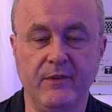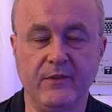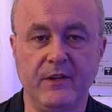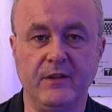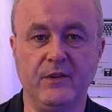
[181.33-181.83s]

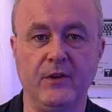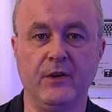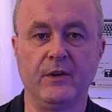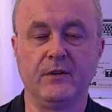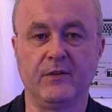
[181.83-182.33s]
visited
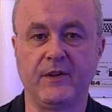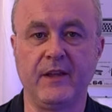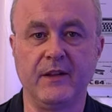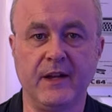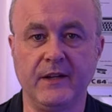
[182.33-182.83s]
here to stay
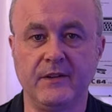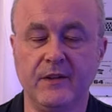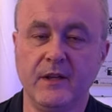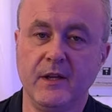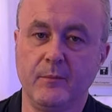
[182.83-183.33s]
the night
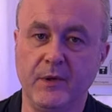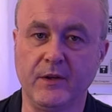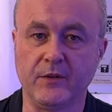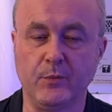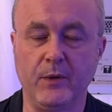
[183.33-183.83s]

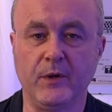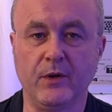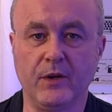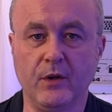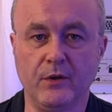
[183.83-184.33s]
because we were
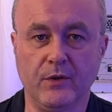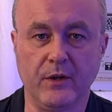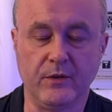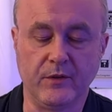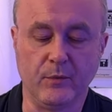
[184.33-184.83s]
going to go
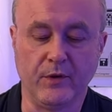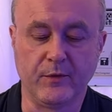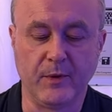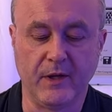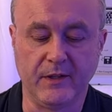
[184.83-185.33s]
to, to Work's
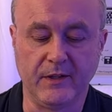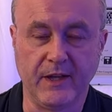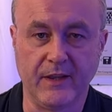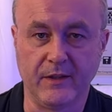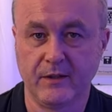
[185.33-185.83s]
party
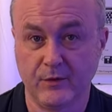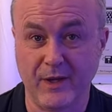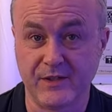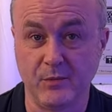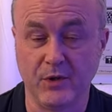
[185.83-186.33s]
together because we
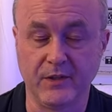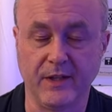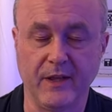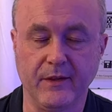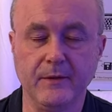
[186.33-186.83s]
actually work
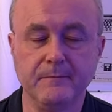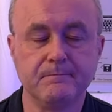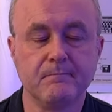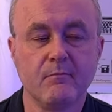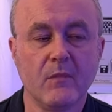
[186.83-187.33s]
together.
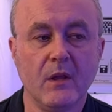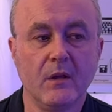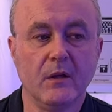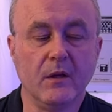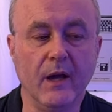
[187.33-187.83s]

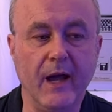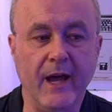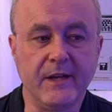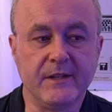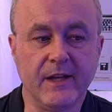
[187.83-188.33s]

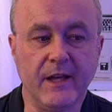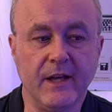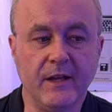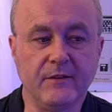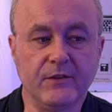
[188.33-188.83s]
And
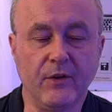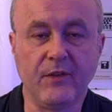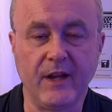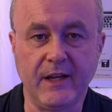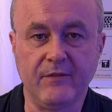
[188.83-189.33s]
uh, during
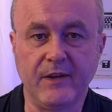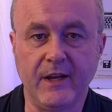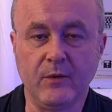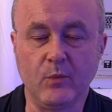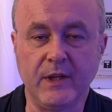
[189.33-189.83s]
that
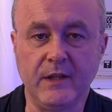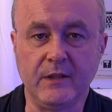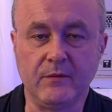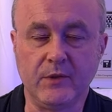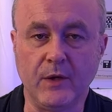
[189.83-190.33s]
evening,
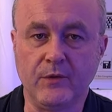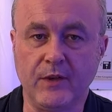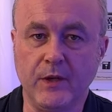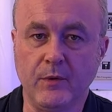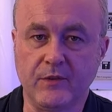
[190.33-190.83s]
we used a
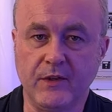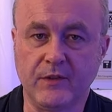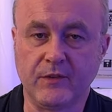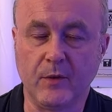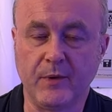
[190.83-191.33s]
new
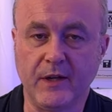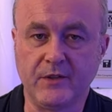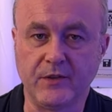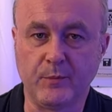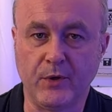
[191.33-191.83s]
oscilloscope that I
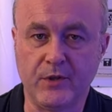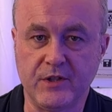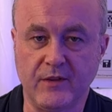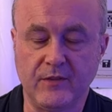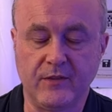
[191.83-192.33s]
just
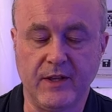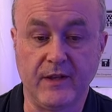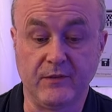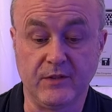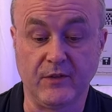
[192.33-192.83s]
purchased
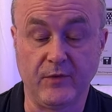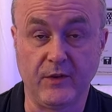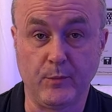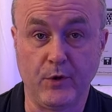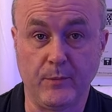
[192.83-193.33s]
uh, just for
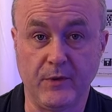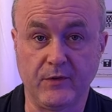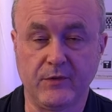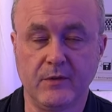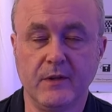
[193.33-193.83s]
this
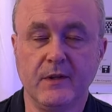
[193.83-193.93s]
purpose.